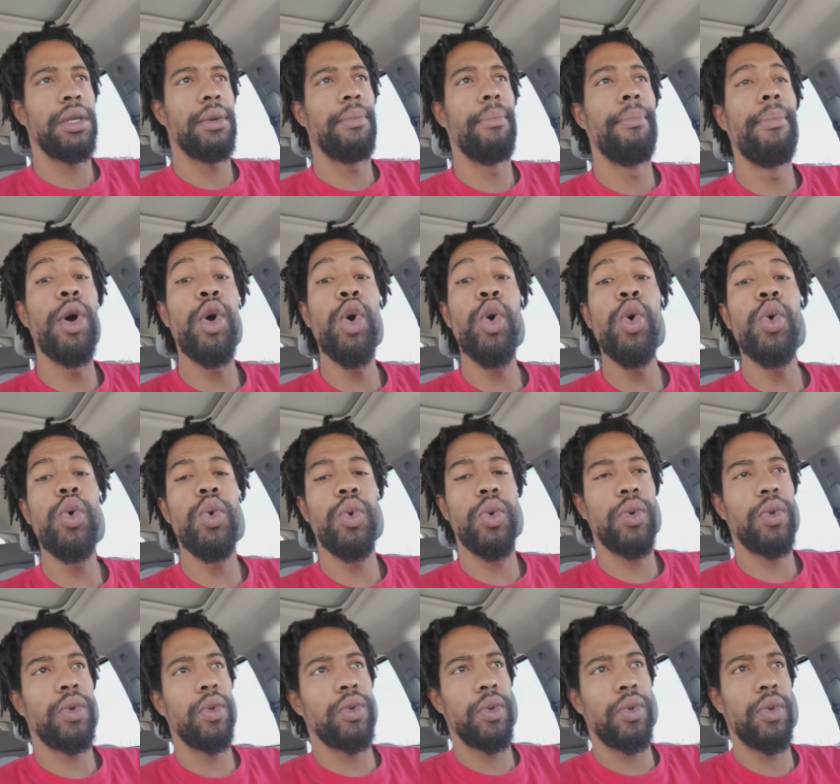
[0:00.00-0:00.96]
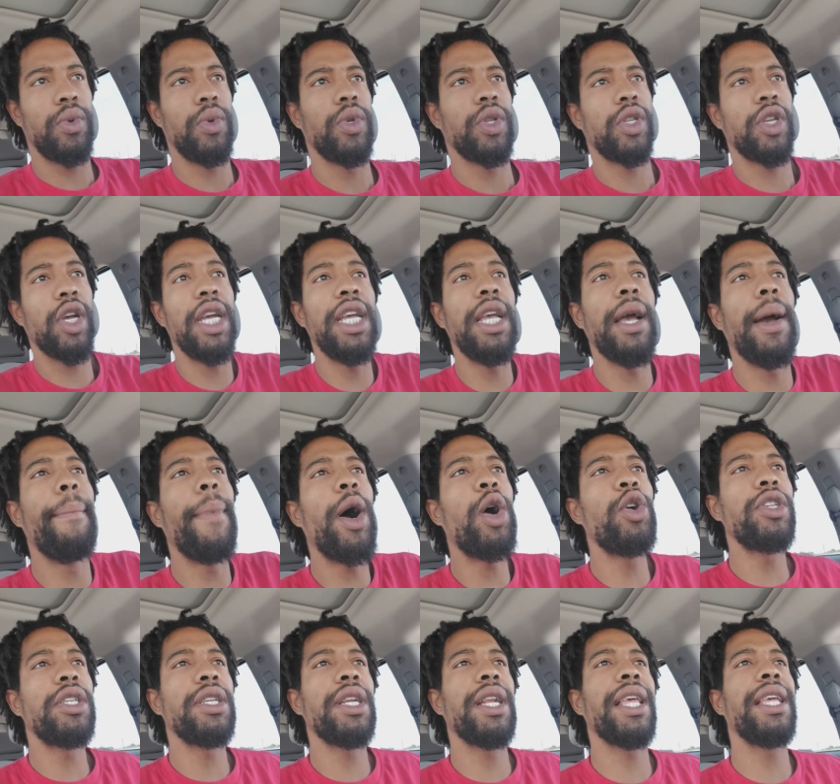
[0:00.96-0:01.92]
moon, so he
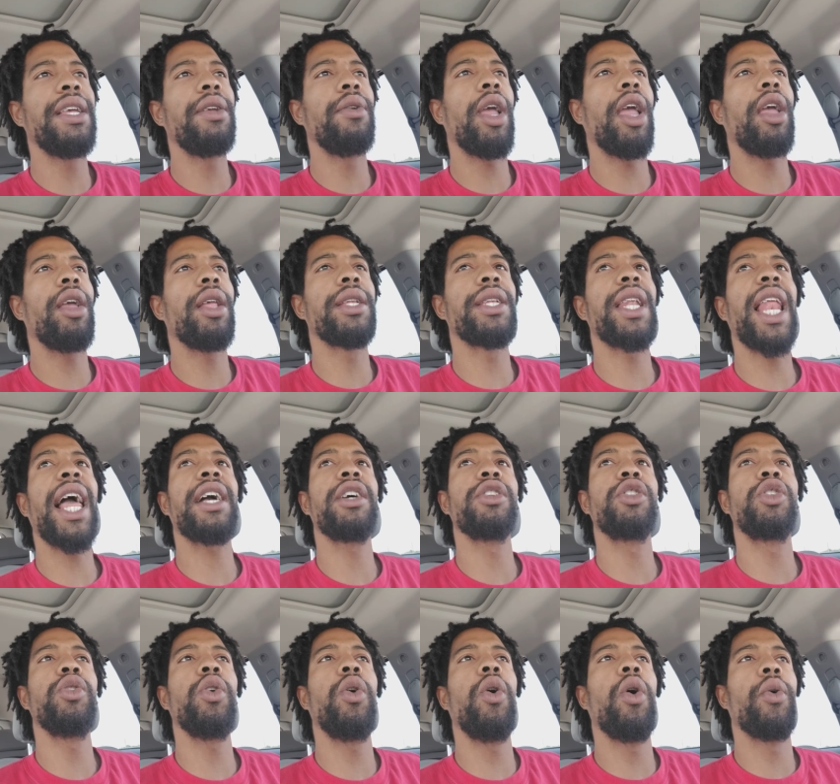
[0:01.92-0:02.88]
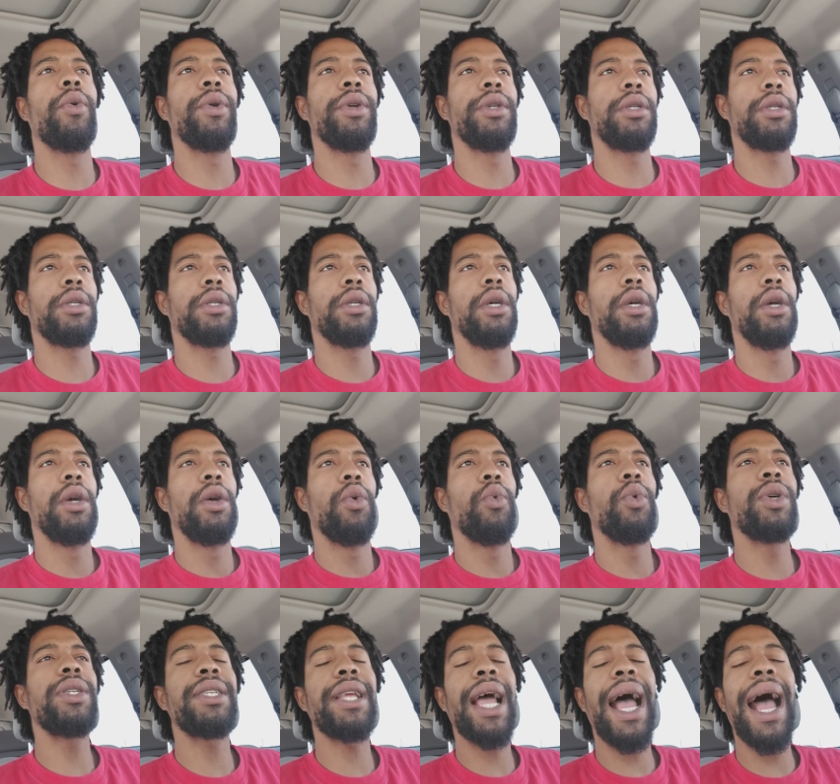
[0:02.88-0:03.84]
emotionally he's like a Taurus.
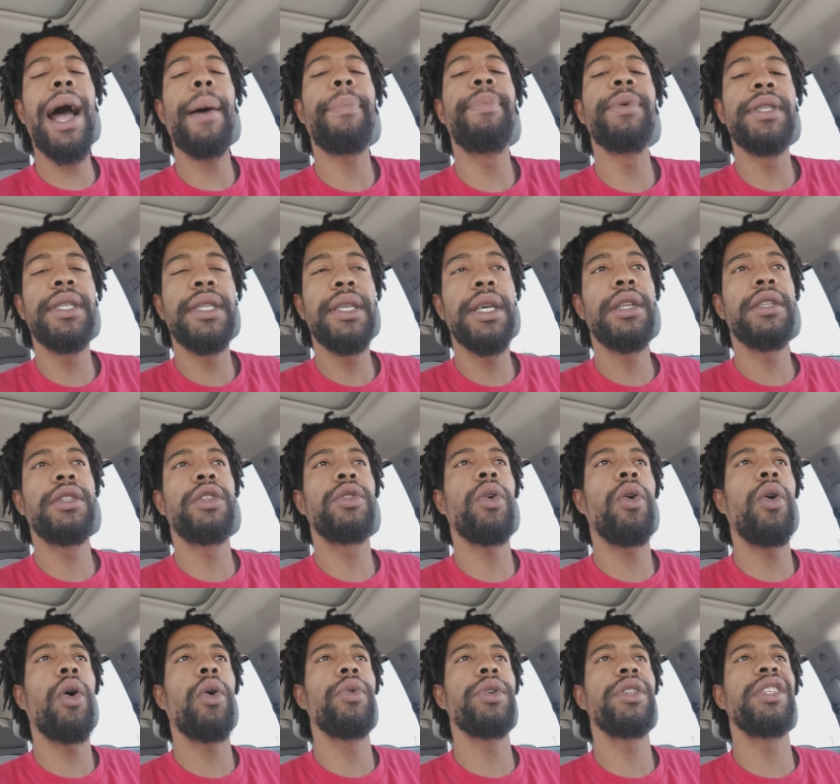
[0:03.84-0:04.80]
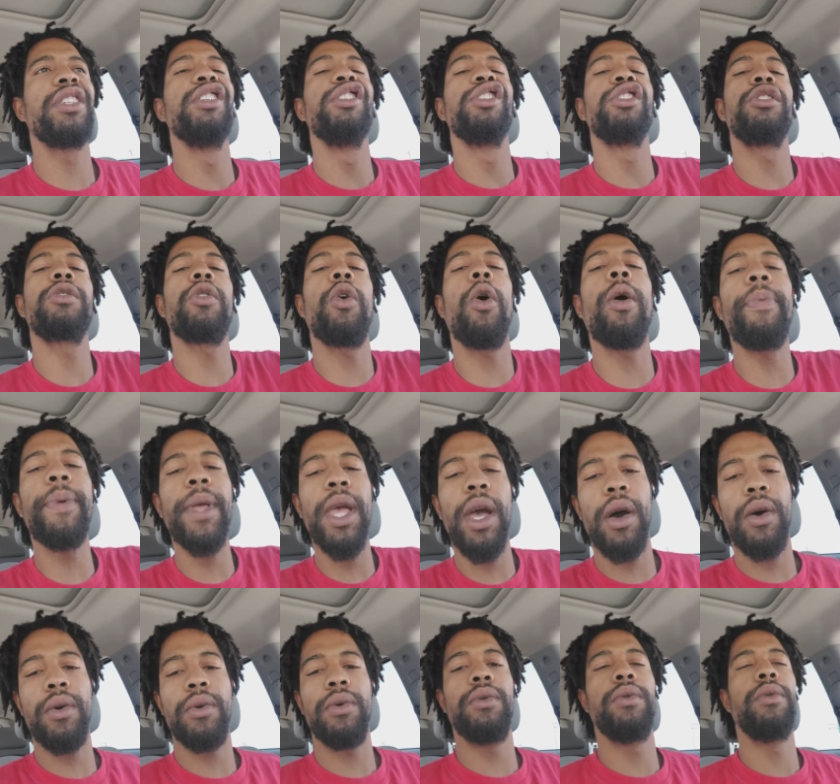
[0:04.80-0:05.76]
What's the opposite of Taurus?
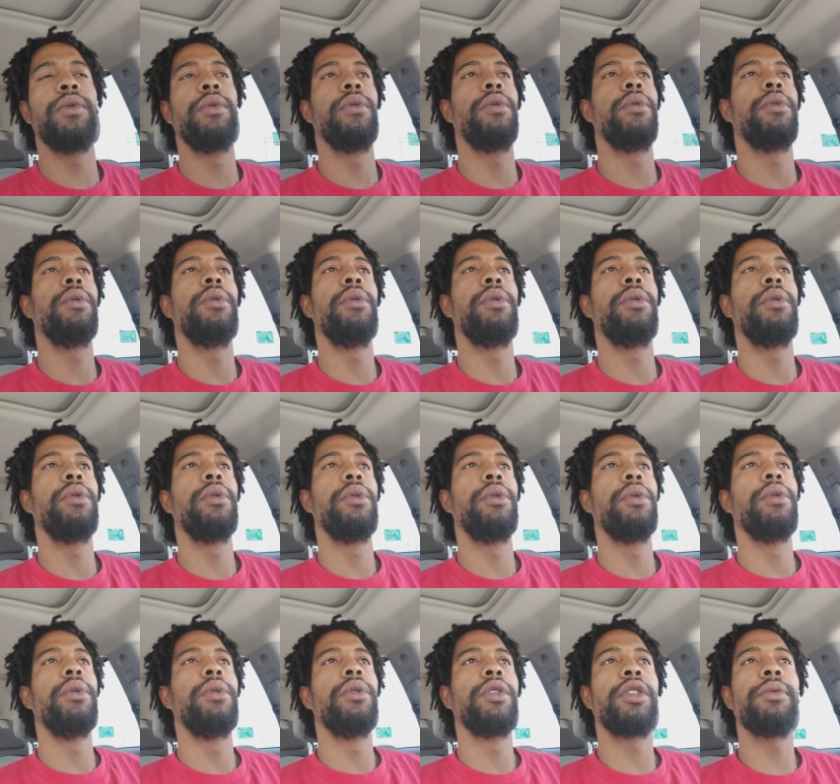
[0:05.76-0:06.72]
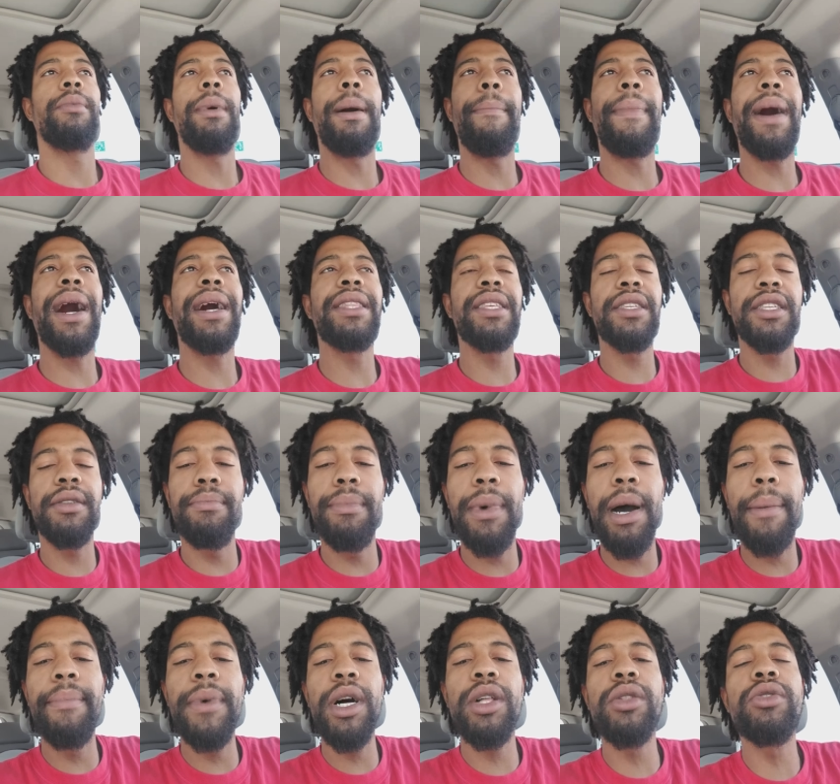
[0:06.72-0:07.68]
Scorpio. So my
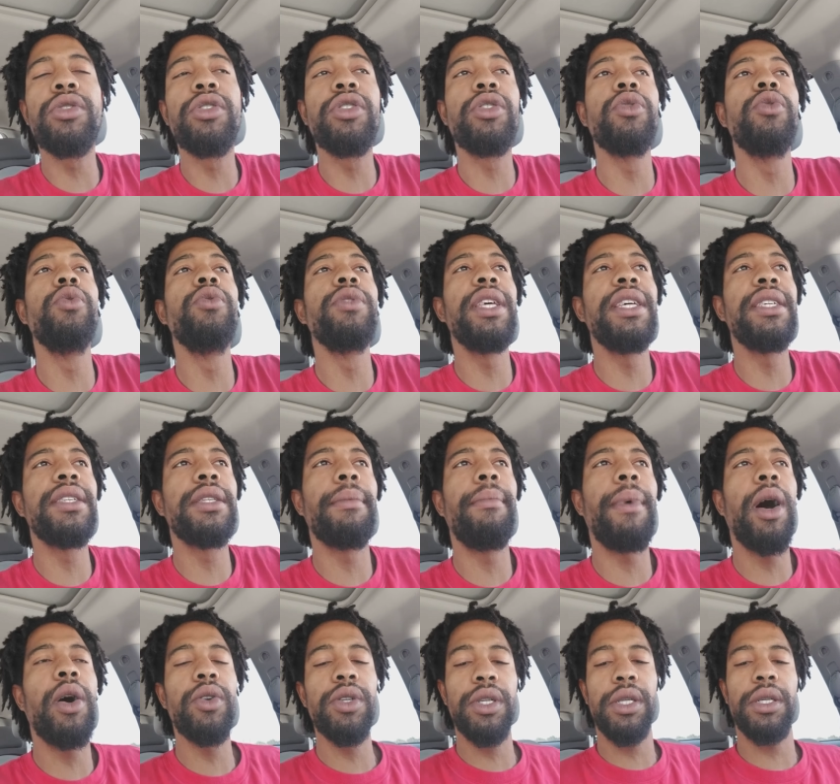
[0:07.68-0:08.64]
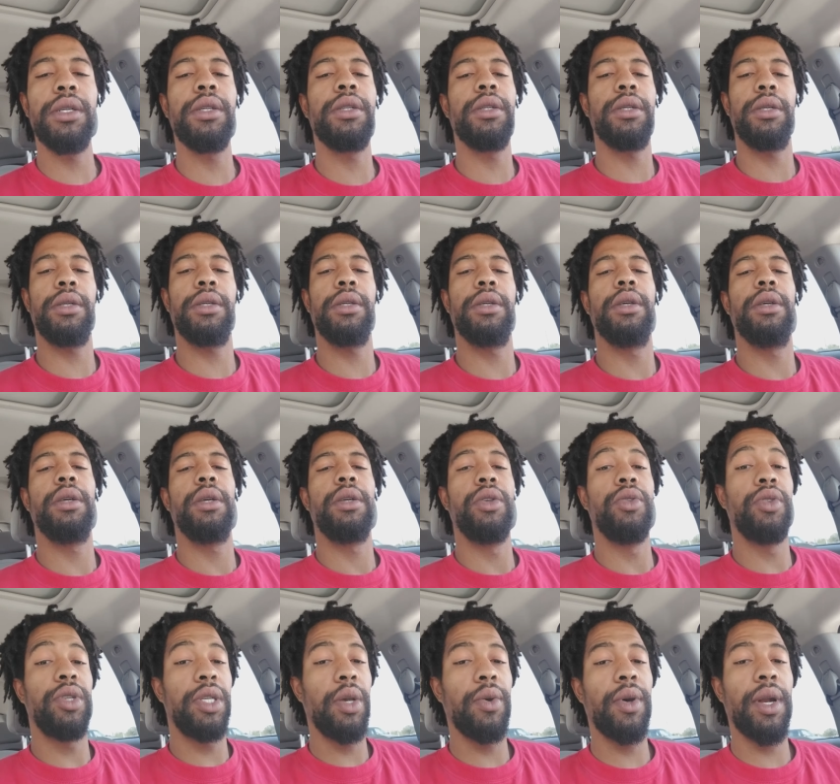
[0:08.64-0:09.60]
mother soothed his emotions.
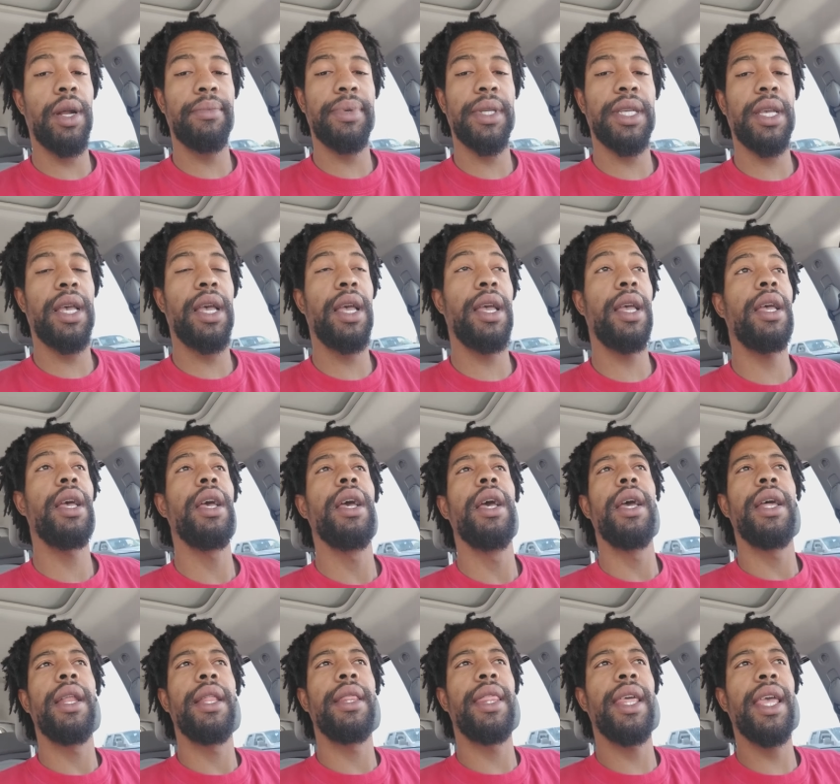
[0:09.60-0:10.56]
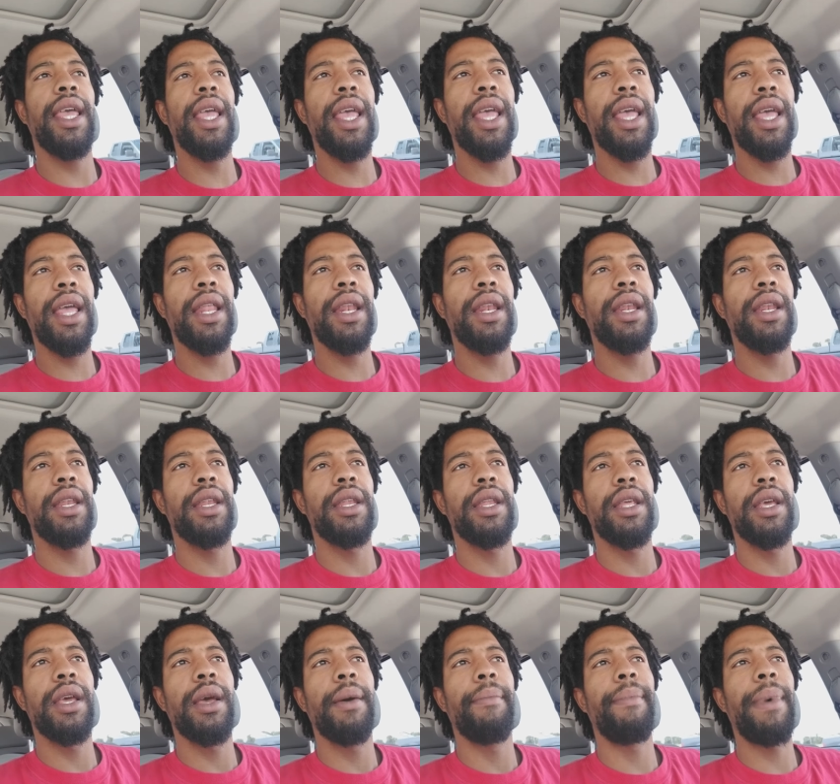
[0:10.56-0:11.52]
You see what I'm saying? Then
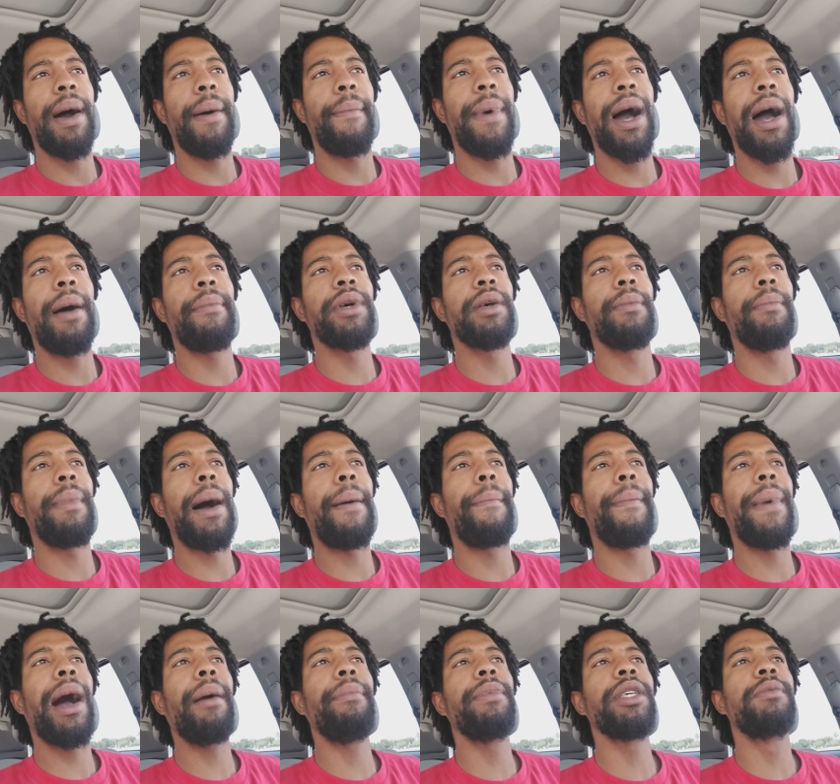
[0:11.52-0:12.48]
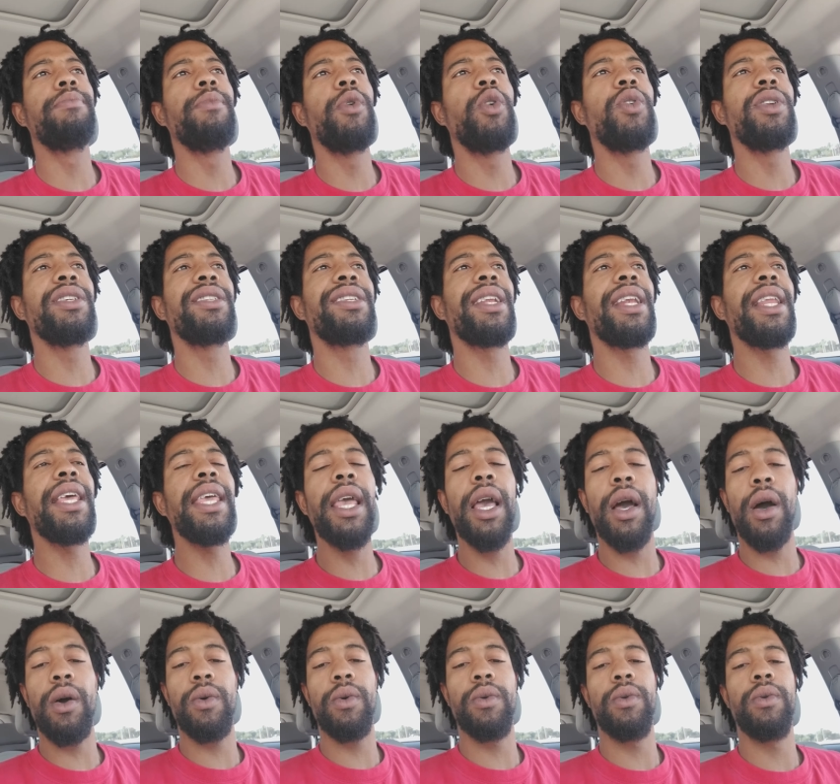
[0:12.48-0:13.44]
my mama's moon is a
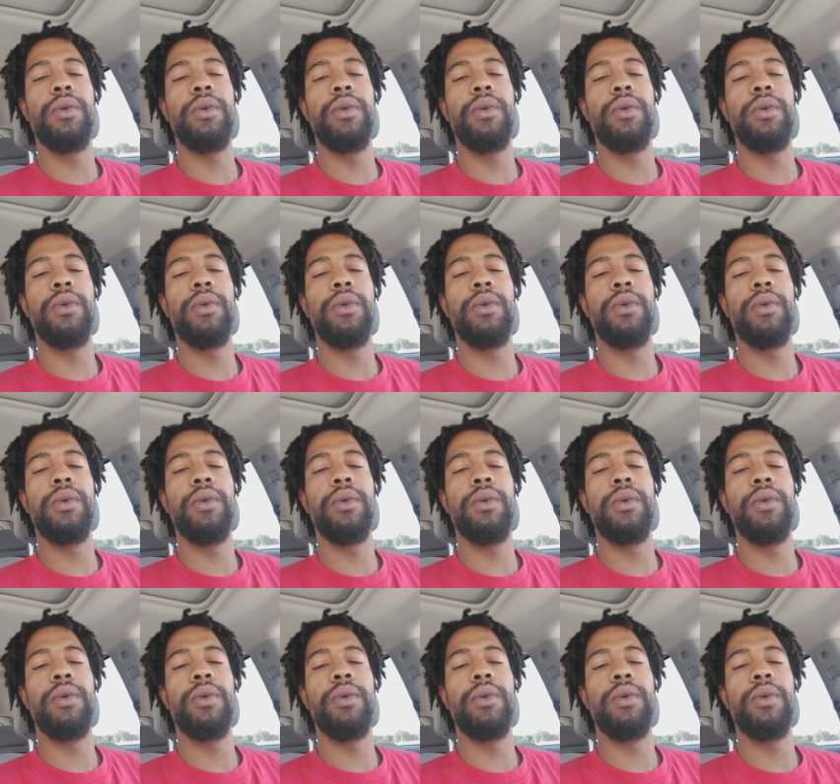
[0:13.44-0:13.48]
Leo,